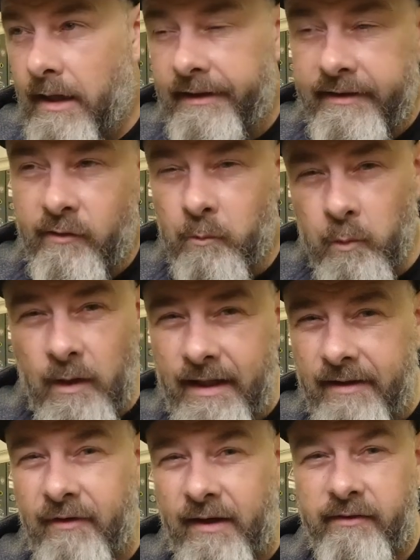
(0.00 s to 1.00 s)
I did some
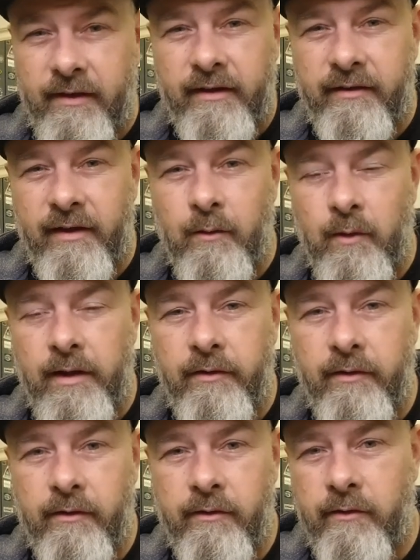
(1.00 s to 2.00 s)
really fast
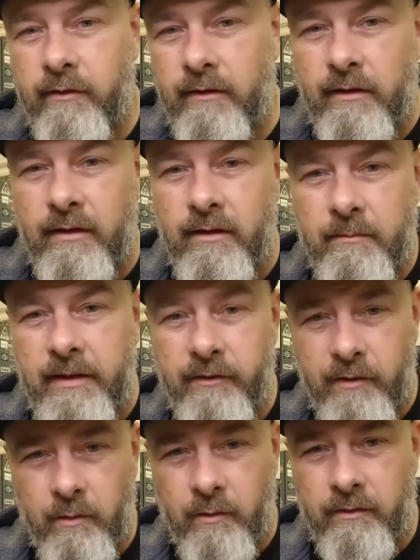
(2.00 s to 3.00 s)
accelerations. My
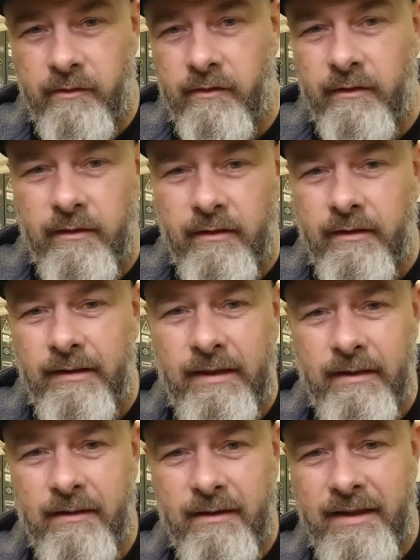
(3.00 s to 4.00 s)
scooter's
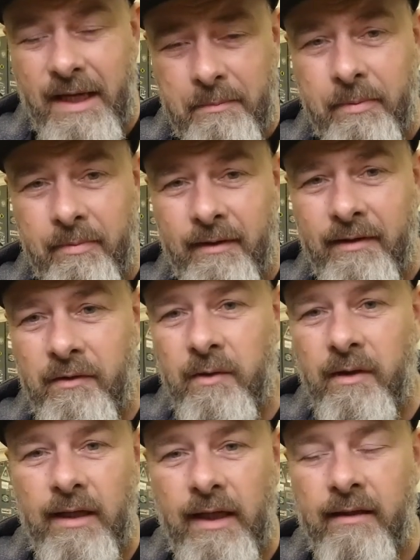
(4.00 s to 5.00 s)
capable of
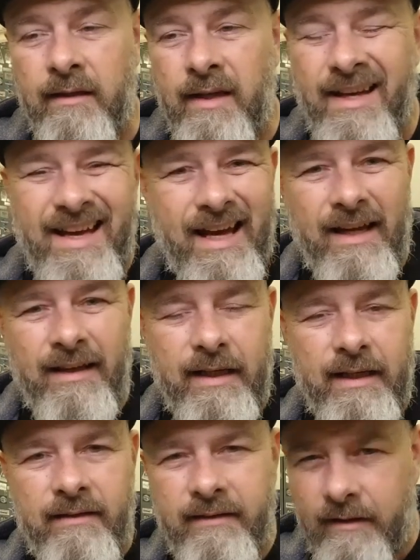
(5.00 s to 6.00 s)
doing that, and
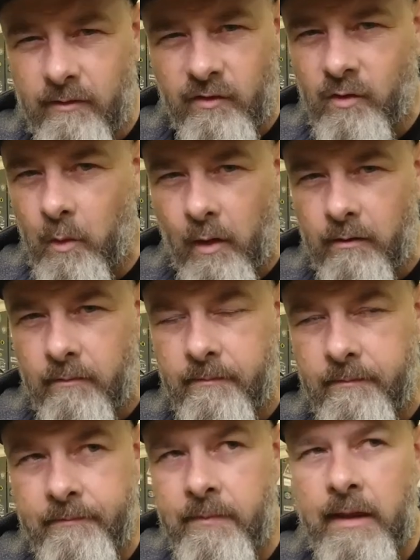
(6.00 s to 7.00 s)
it didn't squat.
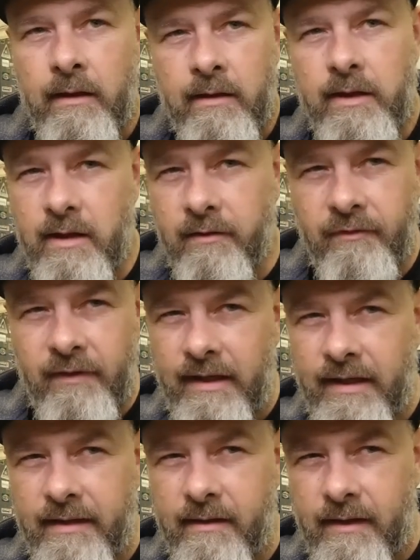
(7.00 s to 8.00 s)
You could
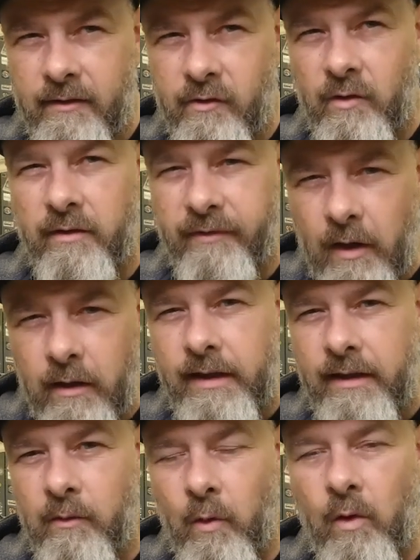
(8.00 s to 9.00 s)
feel it sort of
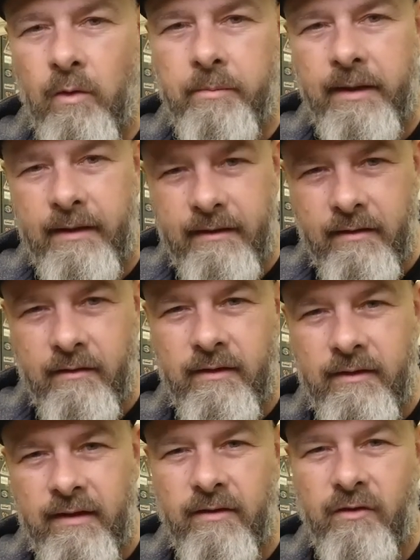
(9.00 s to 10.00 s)
hugging the road, but it
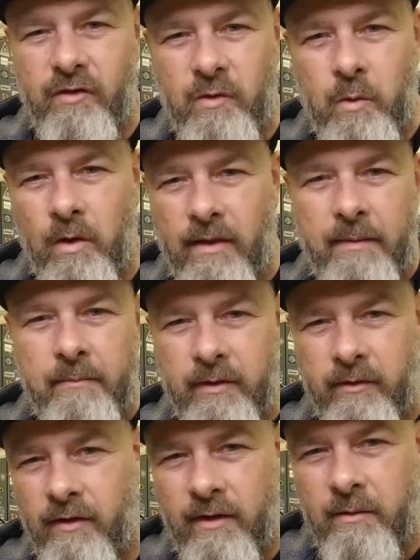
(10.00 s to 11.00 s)
didn't squat that
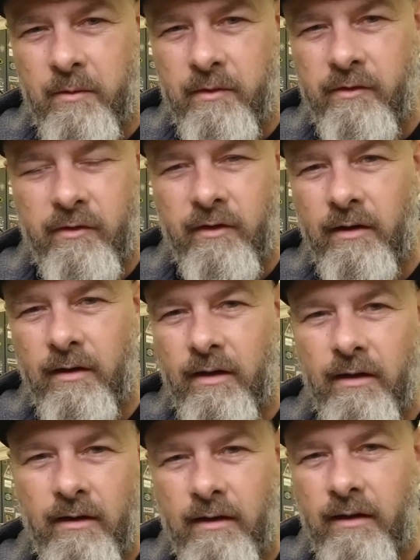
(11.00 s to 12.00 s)
much that it was
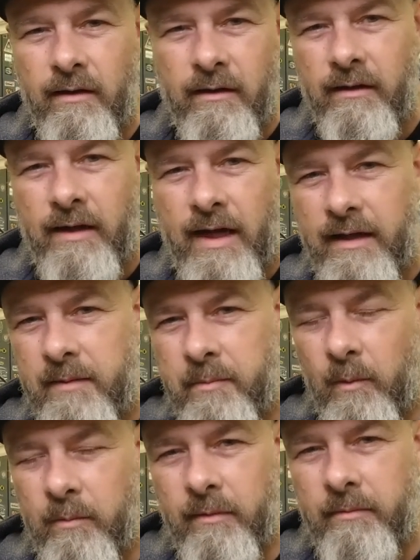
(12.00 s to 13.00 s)
any
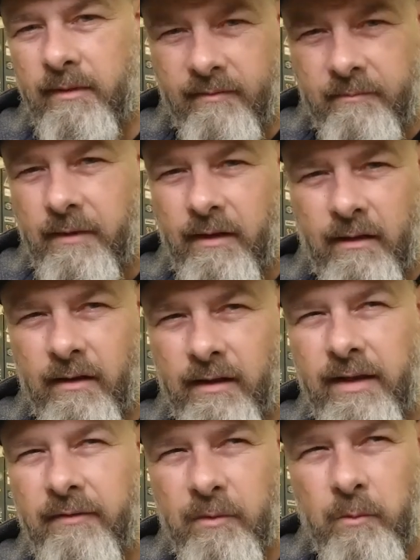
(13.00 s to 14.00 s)
problem.
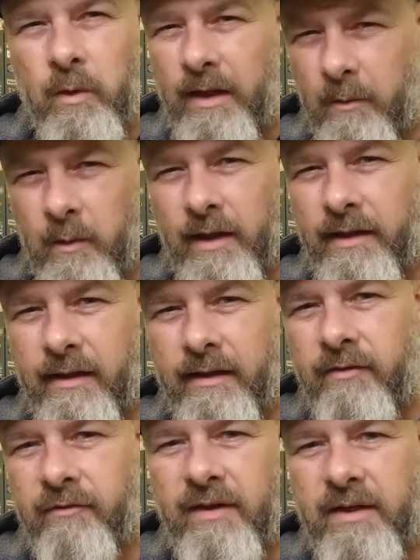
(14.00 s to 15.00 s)
It gave you really, really
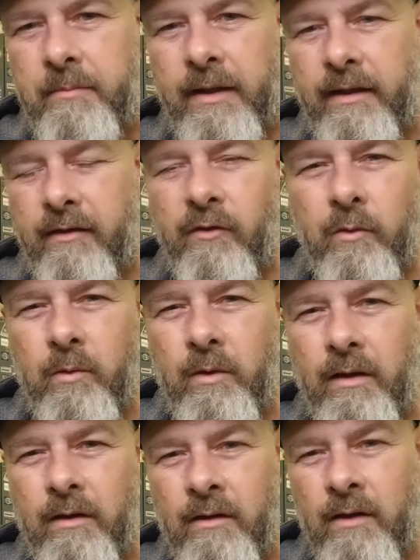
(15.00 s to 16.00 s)
nice feedback
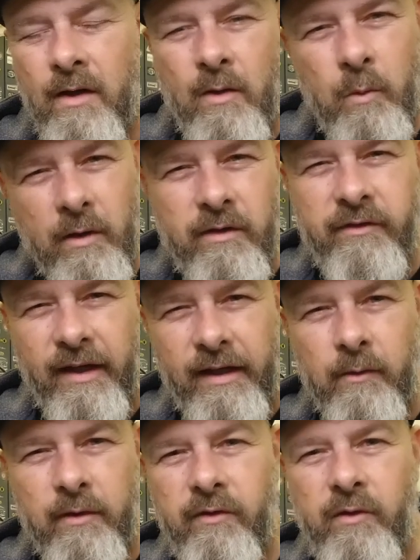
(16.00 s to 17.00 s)
to what the
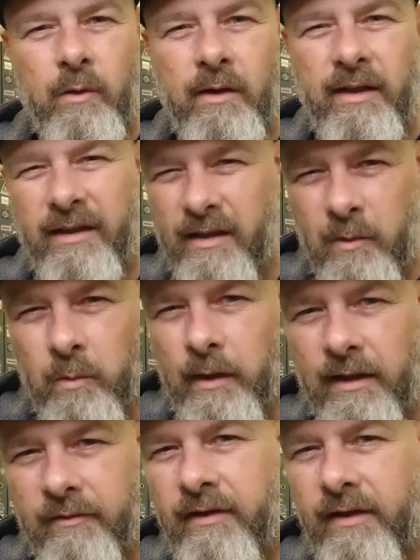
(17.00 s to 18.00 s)
tyre is doing, and you could
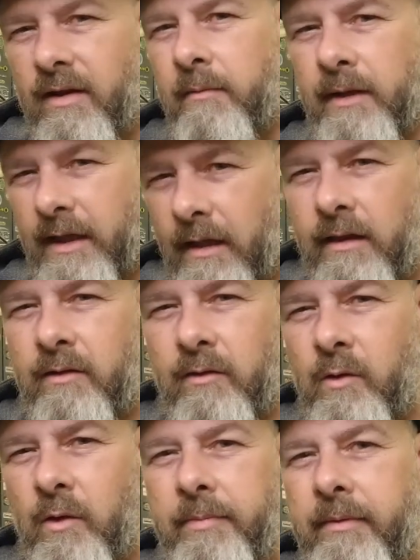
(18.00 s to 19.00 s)
really feel the
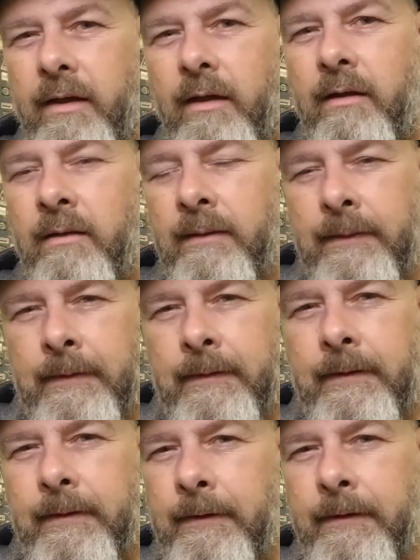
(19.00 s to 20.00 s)
mechanical grip there.
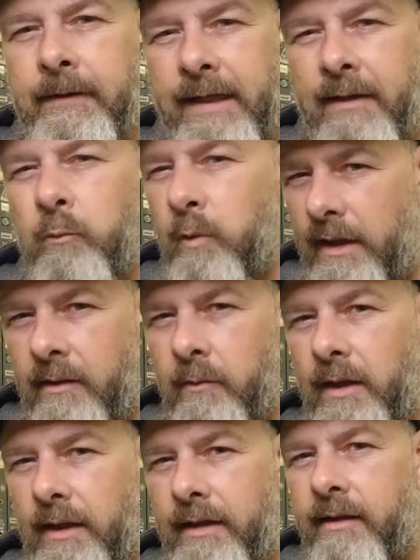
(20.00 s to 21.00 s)
Yeah, really,
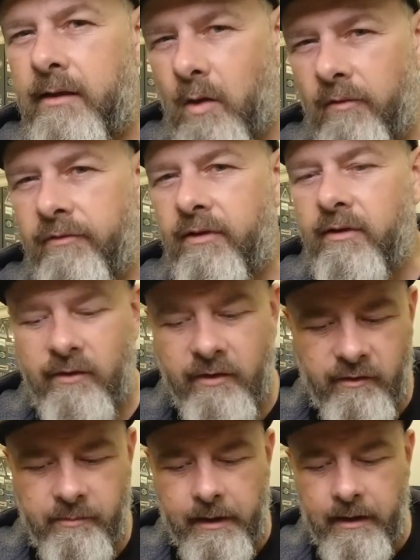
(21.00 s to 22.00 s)
really confidence
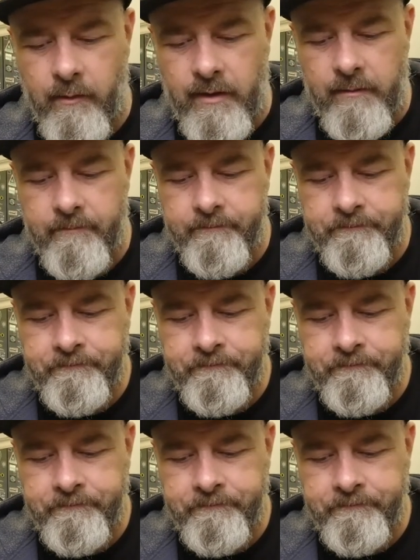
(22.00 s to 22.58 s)
inspiring.